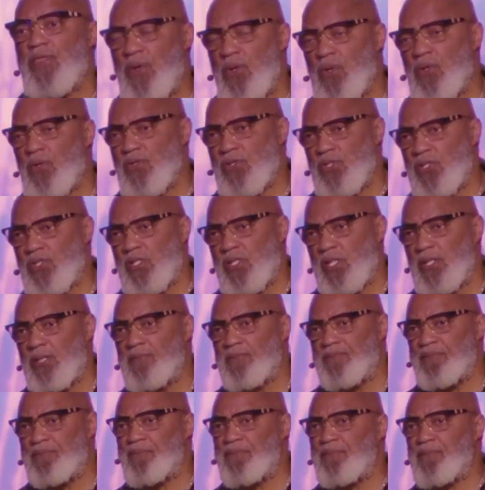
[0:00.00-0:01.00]
thirst.
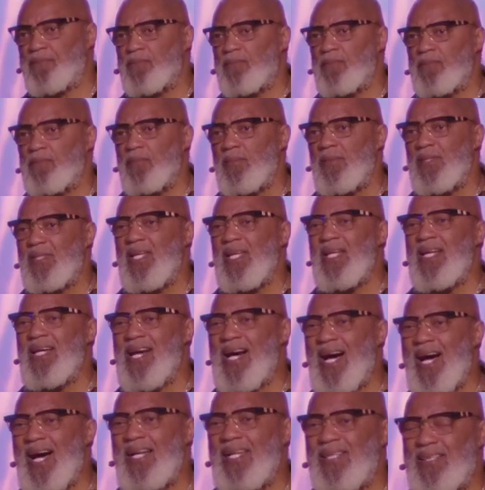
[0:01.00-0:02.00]

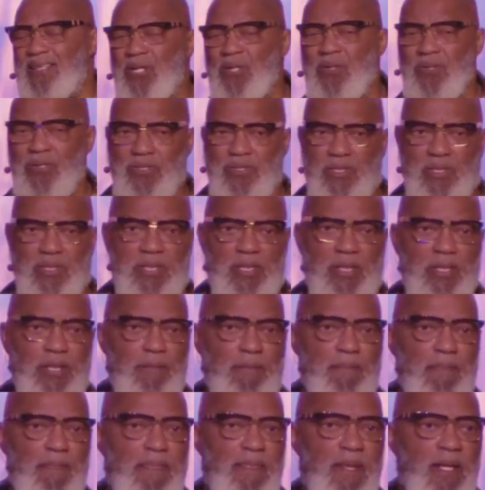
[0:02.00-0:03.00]
I thirst.
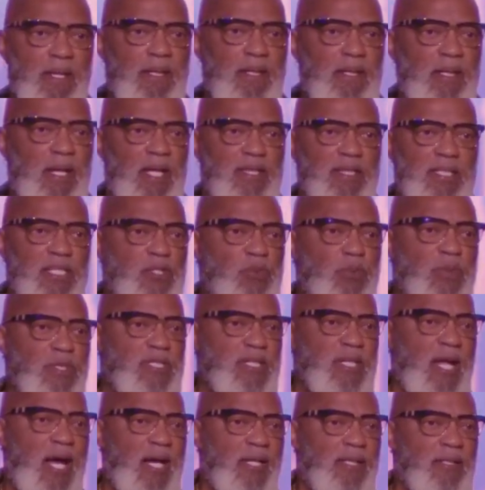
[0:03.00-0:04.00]
This
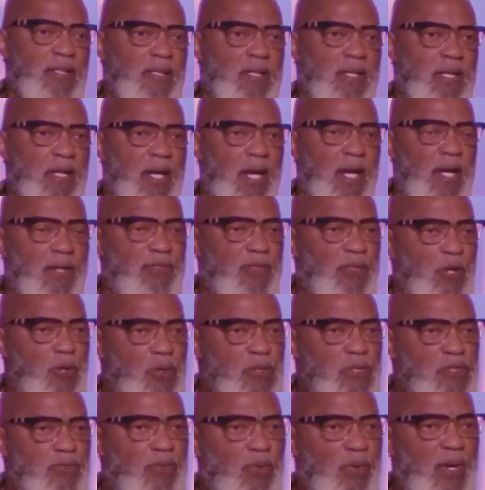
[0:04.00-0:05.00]
was not a
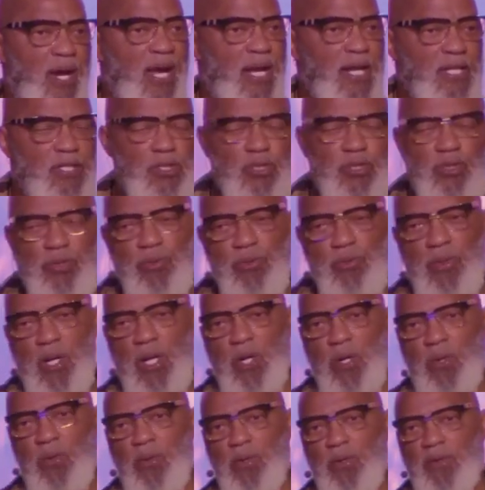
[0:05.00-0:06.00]
thirst for
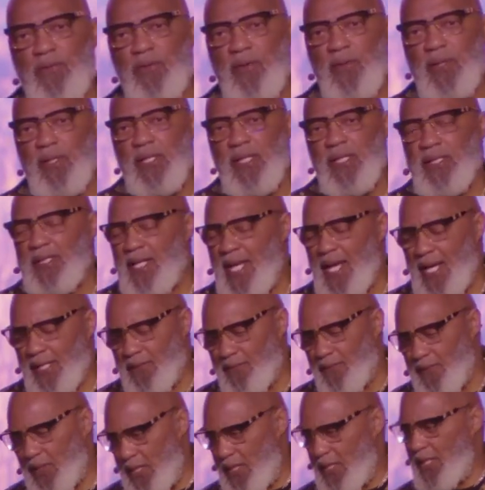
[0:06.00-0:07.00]
H2O or for any
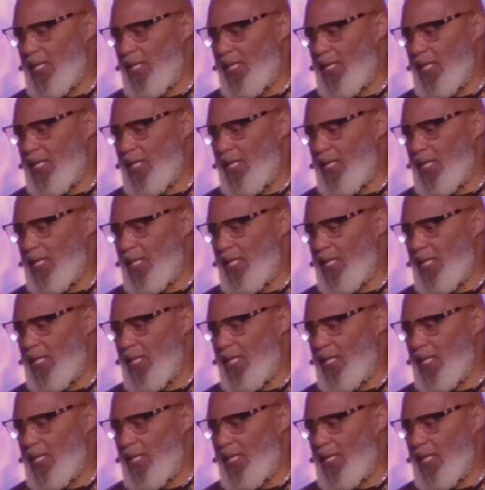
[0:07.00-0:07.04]
kind of